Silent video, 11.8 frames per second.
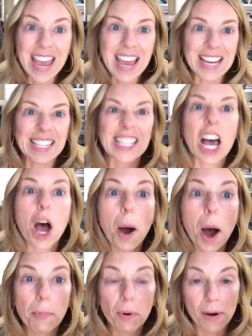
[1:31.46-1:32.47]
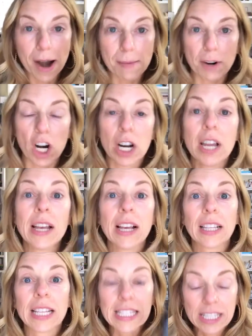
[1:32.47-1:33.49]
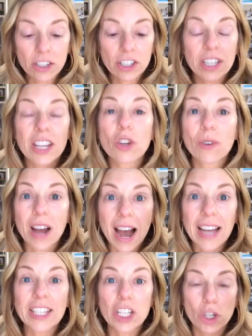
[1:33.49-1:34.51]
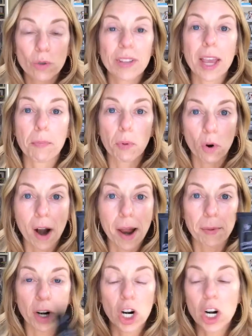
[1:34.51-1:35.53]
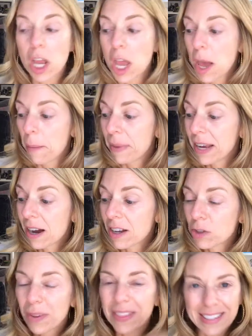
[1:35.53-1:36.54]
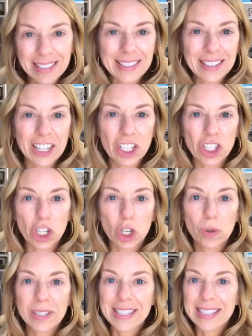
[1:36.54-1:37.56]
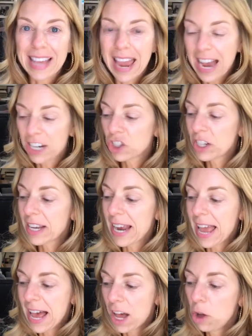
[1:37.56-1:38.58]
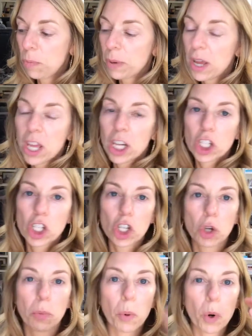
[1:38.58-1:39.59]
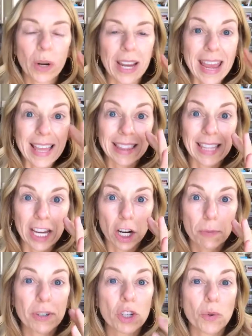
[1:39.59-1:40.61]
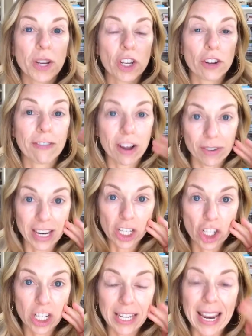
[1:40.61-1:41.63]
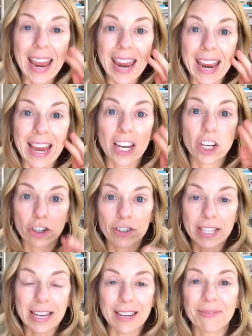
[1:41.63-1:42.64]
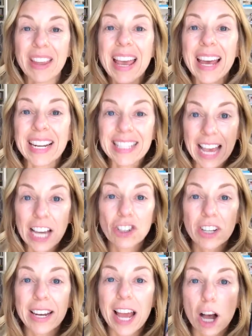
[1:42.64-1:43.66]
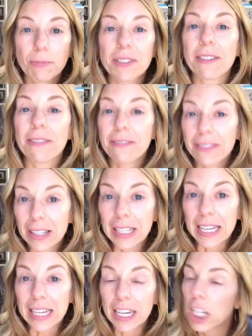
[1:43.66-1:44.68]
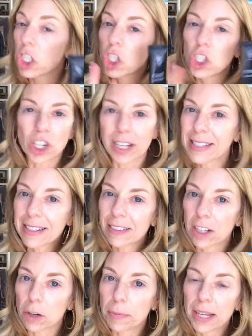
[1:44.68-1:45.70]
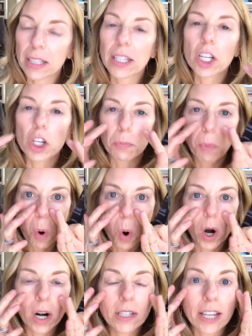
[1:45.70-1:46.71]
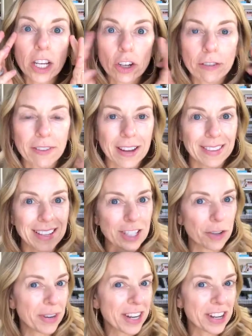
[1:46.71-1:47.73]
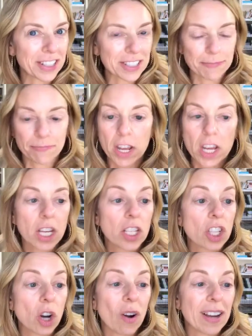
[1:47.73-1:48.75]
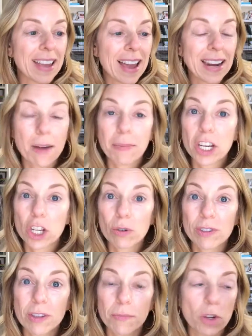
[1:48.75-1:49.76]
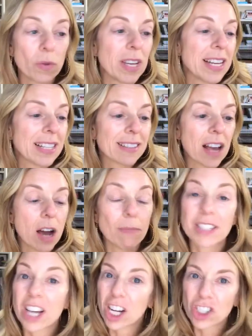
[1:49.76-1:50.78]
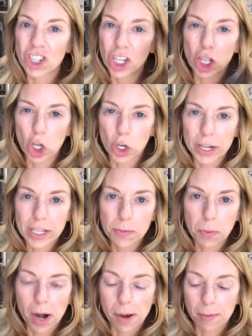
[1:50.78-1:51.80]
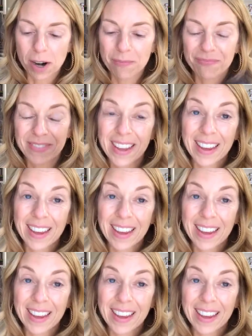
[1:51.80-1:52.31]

is a primer. Like seriously, you got to use a primer because what this is gonna do is it's actually gonna help to put a layer between your foundation and your skin. And it's actually gonna help to fill in just a little bit like your pores and your fine lines and wrinkles. So again, I'm gonna use some Younique's Touch Glorious Primer.